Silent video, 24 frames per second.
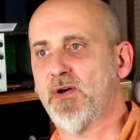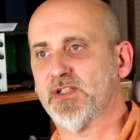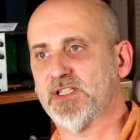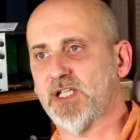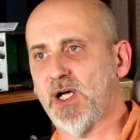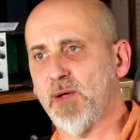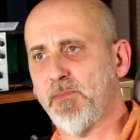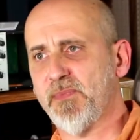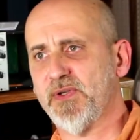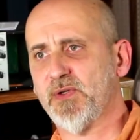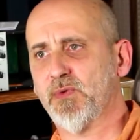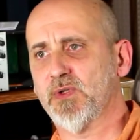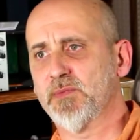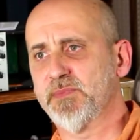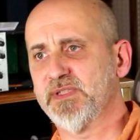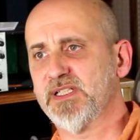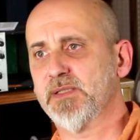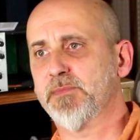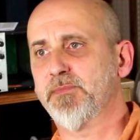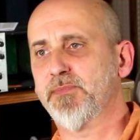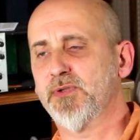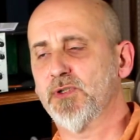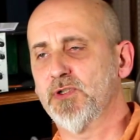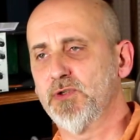topic will
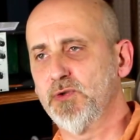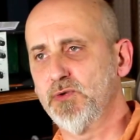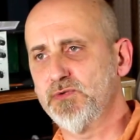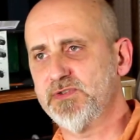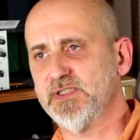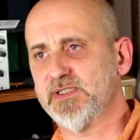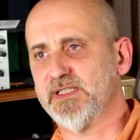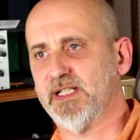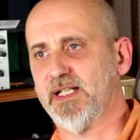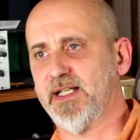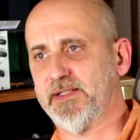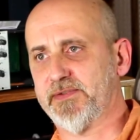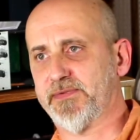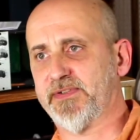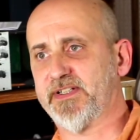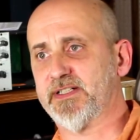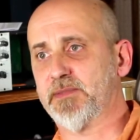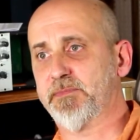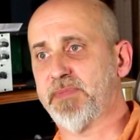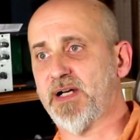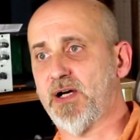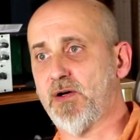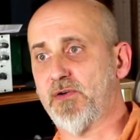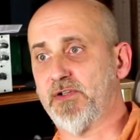be polluted electrical
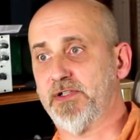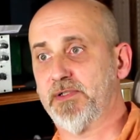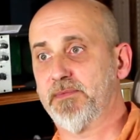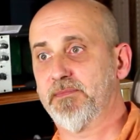power.